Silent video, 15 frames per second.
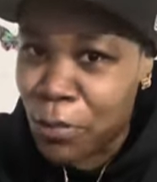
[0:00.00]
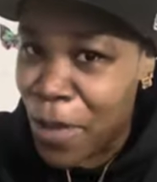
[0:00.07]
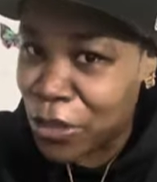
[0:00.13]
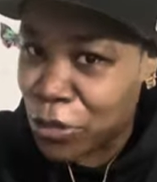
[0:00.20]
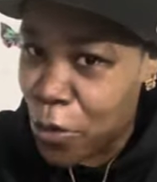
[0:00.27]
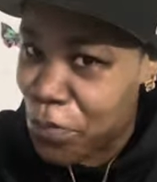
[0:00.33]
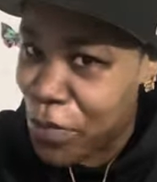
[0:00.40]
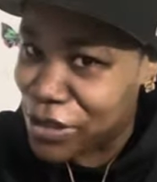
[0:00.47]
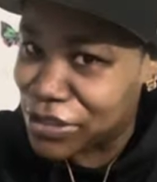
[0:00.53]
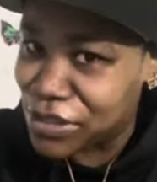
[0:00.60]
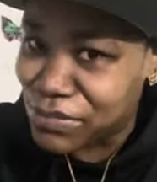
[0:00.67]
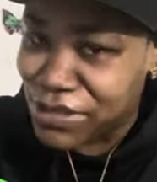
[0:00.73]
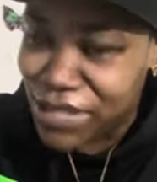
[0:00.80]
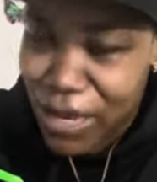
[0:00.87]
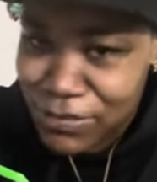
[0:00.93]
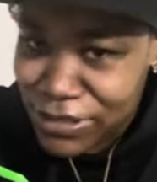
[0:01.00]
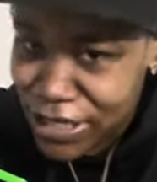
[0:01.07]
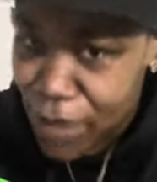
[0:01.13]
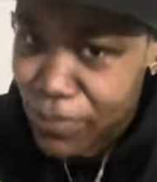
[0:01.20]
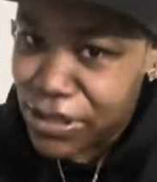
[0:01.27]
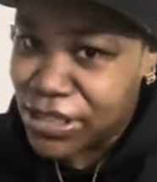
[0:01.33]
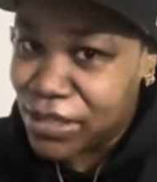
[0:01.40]
my thought process sometimes.
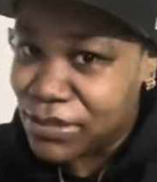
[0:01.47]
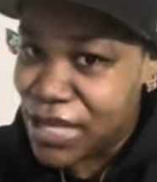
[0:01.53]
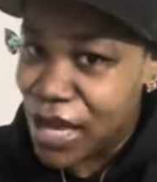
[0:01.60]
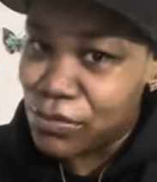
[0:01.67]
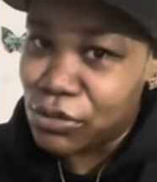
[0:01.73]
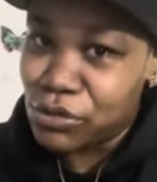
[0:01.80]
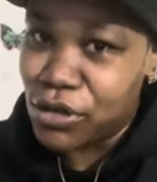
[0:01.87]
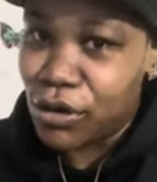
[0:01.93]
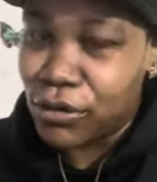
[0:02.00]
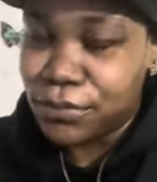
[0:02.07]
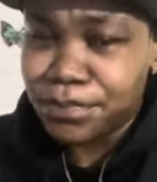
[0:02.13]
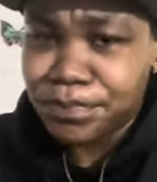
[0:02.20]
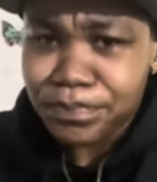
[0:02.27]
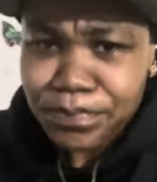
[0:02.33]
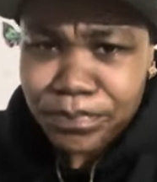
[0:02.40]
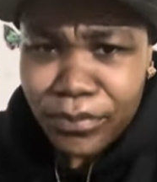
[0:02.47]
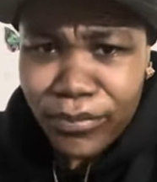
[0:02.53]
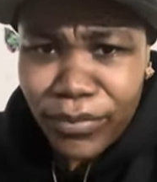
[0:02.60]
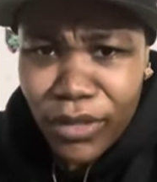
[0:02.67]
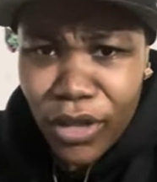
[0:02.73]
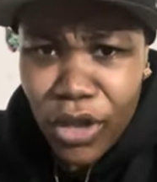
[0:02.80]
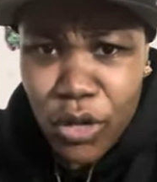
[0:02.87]
Tell me sometimes, you know,
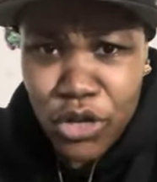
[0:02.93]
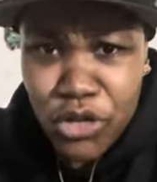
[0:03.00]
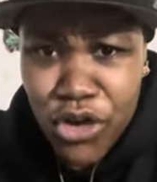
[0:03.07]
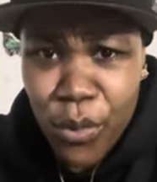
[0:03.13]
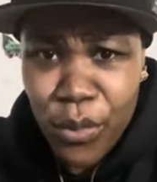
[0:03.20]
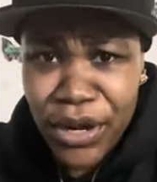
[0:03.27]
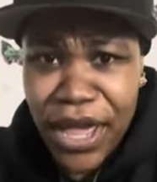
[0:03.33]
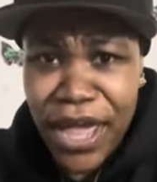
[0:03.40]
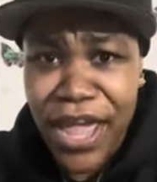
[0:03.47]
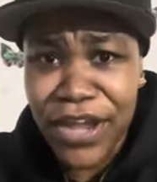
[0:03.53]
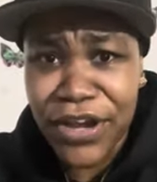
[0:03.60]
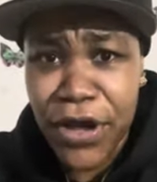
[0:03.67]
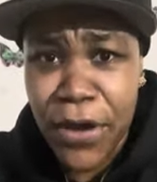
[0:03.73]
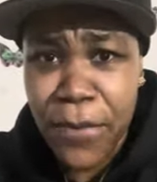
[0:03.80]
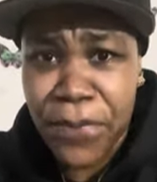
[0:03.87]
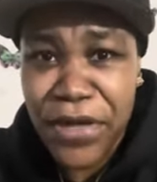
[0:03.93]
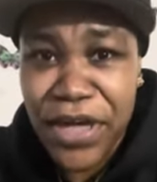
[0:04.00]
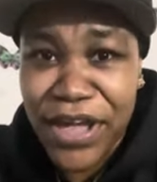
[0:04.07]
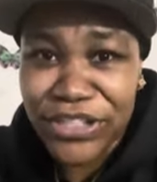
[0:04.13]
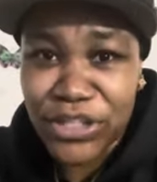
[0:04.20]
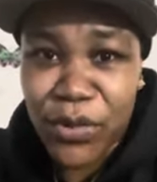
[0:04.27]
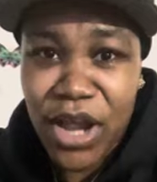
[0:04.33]
you know, when a hater
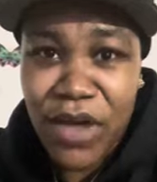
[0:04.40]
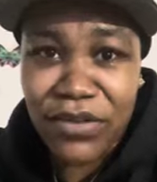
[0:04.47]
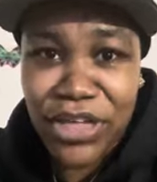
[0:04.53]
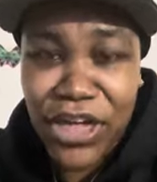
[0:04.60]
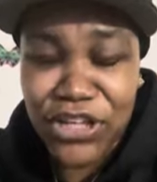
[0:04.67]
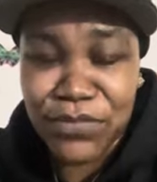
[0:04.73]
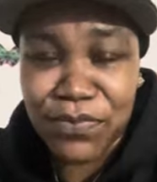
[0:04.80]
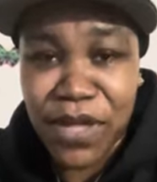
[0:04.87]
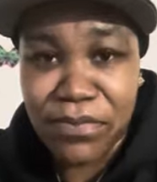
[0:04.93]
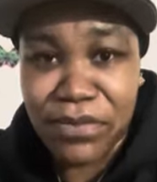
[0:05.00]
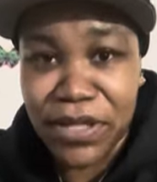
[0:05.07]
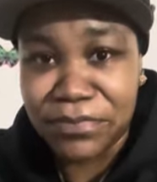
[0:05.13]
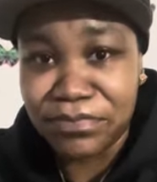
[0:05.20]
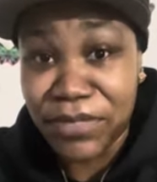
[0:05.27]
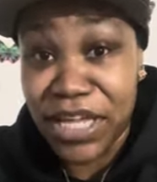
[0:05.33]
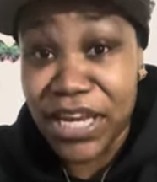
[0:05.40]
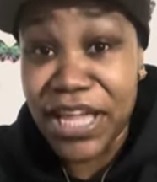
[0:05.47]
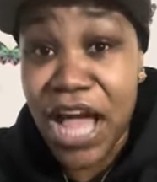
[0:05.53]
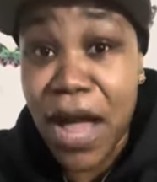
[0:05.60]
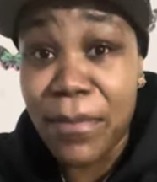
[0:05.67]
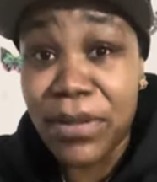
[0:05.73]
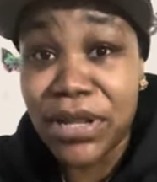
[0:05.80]
appears or whatever the case may be, and they
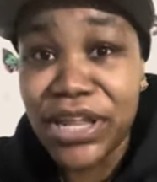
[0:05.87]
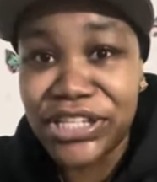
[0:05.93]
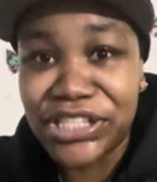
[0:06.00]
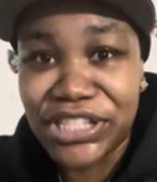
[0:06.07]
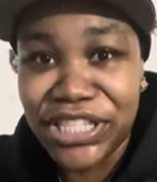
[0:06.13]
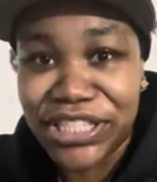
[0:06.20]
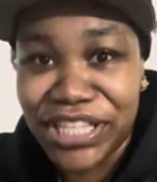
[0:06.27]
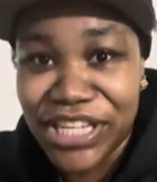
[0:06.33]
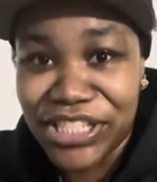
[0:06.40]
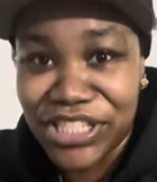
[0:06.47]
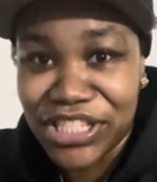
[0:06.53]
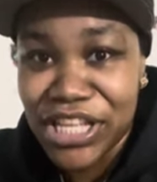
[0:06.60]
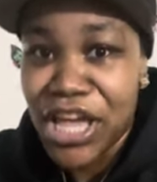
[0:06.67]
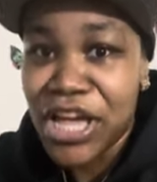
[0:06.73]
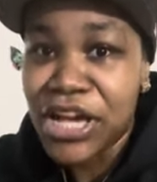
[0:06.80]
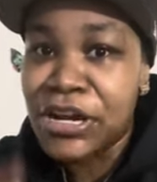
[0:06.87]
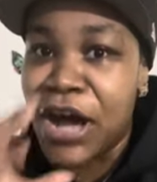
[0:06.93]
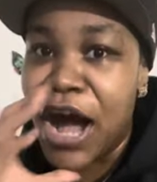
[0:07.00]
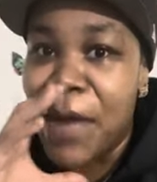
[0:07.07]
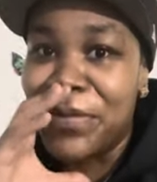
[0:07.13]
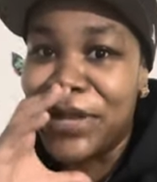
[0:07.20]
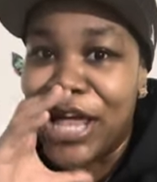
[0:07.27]
got malicious intentions,
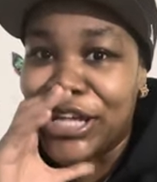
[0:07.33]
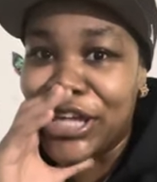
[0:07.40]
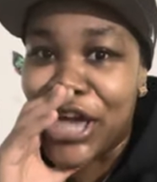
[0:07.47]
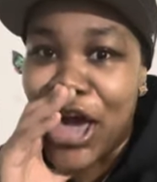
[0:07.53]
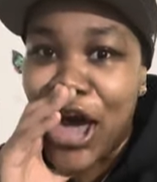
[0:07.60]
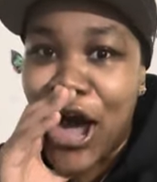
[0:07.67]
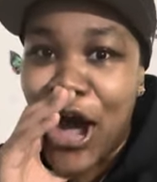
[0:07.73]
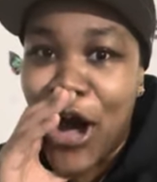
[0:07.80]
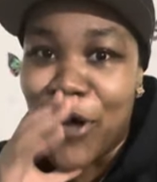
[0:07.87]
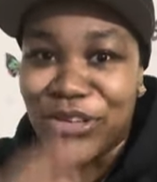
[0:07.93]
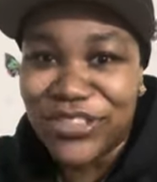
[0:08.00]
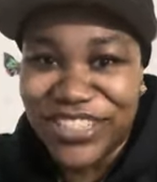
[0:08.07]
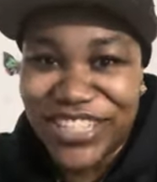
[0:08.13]
God be like, yo,